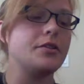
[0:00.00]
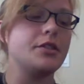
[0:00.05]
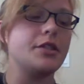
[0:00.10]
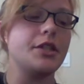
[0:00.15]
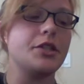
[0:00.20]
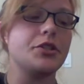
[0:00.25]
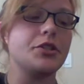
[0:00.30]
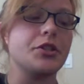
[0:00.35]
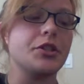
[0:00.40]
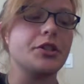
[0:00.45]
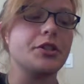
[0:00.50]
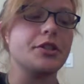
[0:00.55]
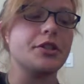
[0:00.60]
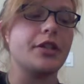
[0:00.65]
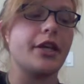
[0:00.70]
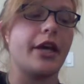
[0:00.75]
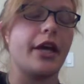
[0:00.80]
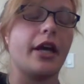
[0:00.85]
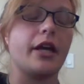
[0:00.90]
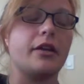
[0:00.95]
teachers
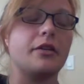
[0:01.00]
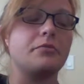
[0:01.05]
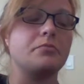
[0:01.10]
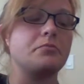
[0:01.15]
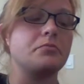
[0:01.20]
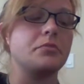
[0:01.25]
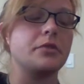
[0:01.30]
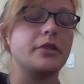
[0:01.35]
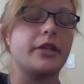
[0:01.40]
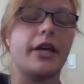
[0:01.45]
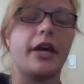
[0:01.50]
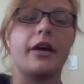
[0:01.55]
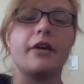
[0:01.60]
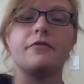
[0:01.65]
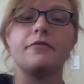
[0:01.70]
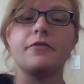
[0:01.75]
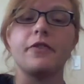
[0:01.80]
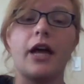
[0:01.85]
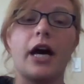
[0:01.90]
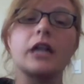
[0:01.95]
can
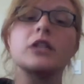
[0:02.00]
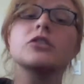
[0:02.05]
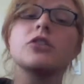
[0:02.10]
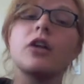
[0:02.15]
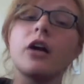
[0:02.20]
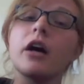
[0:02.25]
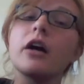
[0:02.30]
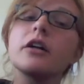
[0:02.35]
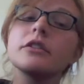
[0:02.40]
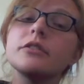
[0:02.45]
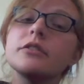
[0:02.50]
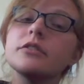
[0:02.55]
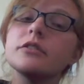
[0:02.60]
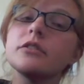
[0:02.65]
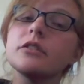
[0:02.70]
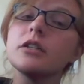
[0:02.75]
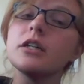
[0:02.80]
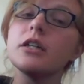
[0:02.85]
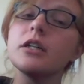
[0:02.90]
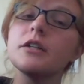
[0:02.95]
get
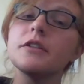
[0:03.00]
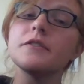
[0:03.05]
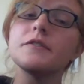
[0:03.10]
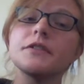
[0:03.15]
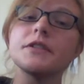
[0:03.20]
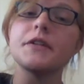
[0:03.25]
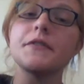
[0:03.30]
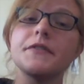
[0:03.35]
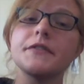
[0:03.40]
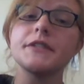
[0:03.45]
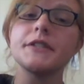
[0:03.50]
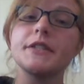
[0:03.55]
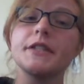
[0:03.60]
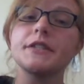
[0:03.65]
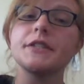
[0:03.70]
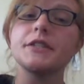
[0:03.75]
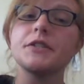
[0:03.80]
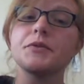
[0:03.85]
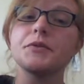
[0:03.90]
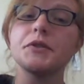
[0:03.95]
flashcards of
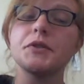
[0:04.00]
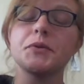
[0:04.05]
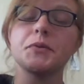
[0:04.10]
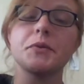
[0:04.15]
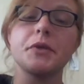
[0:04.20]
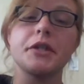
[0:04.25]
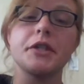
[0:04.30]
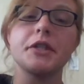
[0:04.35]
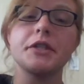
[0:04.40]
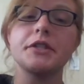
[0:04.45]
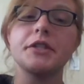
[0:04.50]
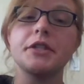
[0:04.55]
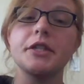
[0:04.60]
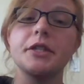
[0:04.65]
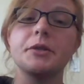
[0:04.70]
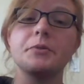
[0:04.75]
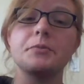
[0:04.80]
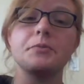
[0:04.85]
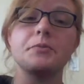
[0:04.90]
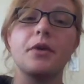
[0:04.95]
suffixes, roots, words,
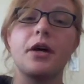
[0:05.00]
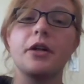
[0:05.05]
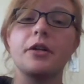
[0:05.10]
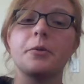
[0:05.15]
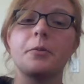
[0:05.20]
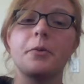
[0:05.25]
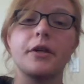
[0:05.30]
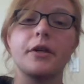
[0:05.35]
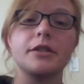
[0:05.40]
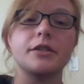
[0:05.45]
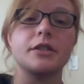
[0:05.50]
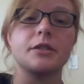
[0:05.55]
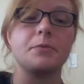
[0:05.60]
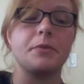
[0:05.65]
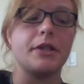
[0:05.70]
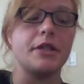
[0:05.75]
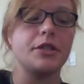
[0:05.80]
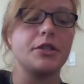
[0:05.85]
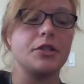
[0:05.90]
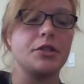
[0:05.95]
and other parts of
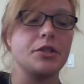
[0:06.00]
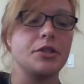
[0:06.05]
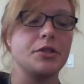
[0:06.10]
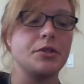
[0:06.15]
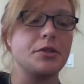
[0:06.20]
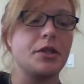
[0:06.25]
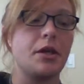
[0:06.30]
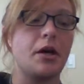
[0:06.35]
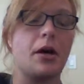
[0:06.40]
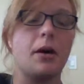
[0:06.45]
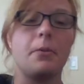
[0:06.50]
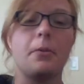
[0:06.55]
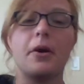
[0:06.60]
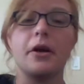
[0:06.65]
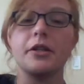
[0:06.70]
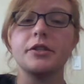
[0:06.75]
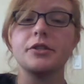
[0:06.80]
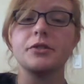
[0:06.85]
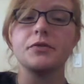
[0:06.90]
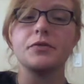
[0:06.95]
speech,
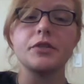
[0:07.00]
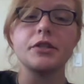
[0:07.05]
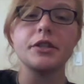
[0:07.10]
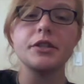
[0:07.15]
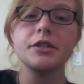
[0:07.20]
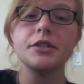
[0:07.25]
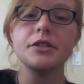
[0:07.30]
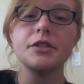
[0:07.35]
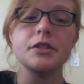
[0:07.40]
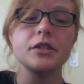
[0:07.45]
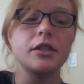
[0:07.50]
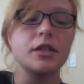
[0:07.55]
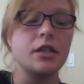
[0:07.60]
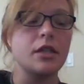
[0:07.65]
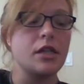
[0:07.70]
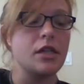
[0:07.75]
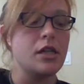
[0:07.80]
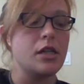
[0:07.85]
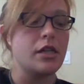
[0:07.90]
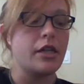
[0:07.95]
parts of words.
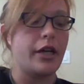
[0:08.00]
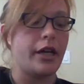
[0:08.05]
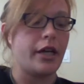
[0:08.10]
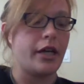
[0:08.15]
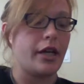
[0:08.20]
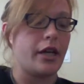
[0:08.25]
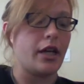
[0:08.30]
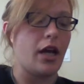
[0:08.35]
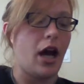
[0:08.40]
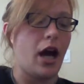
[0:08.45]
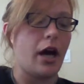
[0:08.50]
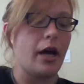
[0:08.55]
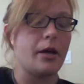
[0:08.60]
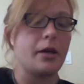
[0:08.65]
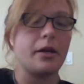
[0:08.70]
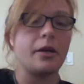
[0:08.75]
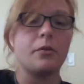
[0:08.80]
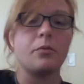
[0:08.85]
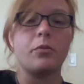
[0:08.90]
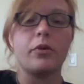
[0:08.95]
And
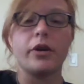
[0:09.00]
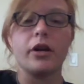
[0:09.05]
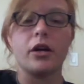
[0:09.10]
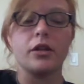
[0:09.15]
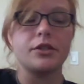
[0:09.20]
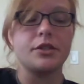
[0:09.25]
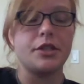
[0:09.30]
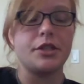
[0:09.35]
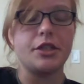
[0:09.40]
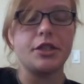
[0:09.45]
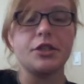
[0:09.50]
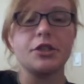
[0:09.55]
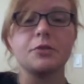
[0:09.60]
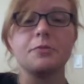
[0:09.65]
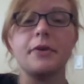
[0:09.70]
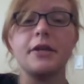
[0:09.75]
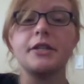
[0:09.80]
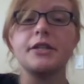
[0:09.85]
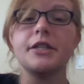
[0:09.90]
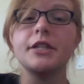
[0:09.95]
I went on to
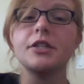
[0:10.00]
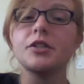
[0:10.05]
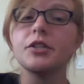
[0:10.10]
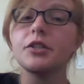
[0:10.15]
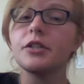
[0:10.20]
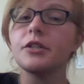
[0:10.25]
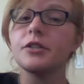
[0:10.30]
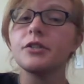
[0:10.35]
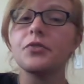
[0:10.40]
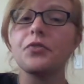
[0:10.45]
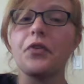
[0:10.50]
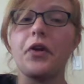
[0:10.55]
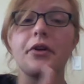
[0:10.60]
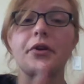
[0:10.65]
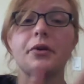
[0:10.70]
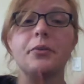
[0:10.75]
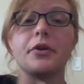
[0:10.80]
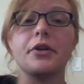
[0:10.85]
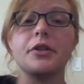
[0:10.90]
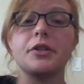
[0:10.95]
Teachers Pay Teachers,
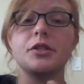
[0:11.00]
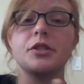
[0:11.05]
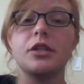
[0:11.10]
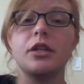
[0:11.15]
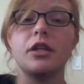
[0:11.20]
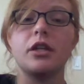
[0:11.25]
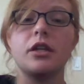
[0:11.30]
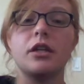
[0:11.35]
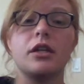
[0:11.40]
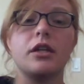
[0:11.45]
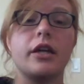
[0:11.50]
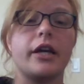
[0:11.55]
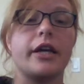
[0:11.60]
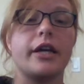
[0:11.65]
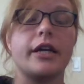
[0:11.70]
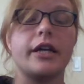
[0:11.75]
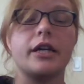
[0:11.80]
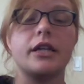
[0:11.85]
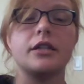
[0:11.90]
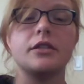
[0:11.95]
found a worksheet,
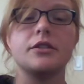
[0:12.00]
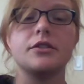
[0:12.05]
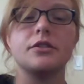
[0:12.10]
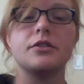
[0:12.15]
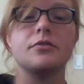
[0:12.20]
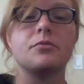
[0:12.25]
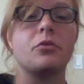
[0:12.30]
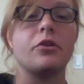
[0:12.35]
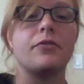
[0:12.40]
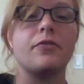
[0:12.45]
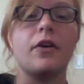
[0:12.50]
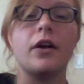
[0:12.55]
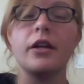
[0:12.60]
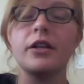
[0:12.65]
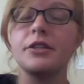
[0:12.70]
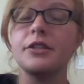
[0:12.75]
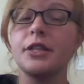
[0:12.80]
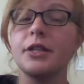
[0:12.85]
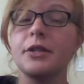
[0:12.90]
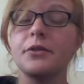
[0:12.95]
and
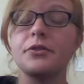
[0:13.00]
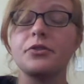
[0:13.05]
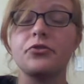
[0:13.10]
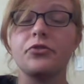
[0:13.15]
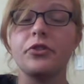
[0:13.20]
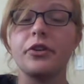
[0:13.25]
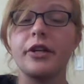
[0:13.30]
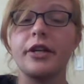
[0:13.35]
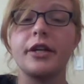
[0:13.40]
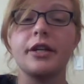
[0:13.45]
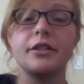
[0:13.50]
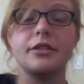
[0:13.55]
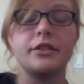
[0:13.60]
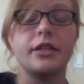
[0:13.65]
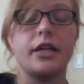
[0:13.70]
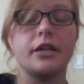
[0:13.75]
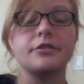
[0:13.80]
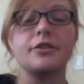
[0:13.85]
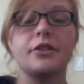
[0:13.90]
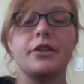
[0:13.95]
morphology. It was free.
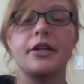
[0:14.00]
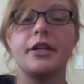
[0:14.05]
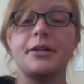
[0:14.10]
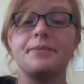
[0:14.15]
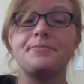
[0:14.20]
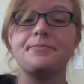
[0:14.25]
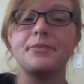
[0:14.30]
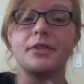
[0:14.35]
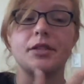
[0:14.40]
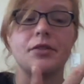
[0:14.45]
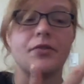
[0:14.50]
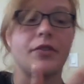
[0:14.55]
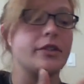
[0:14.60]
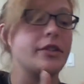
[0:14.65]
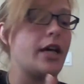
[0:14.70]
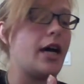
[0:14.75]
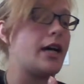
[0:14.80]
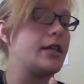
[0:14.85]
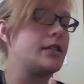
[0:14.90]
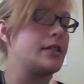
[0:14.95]
Download it. It's
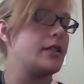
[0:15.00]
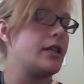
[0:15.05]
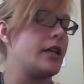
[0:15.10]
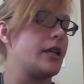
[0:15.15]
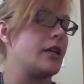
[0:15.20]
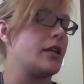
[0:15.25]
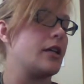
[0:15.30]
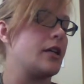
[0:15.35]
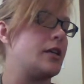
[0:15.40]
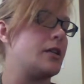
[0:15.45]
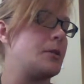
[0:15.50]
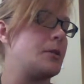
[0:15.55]
fantastic.